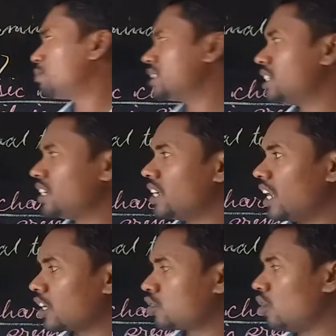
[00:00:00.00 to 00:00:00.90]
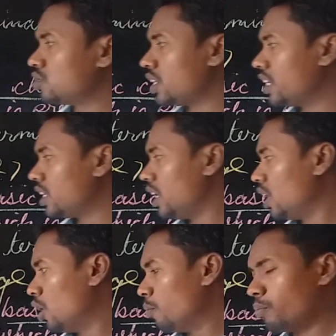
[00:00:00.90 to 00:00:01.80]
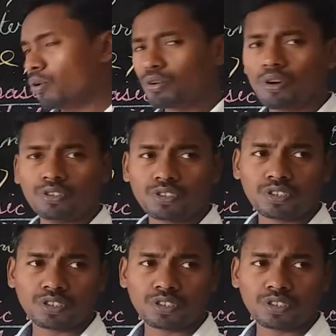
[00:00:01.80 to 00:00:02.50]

present in electrons and the protons.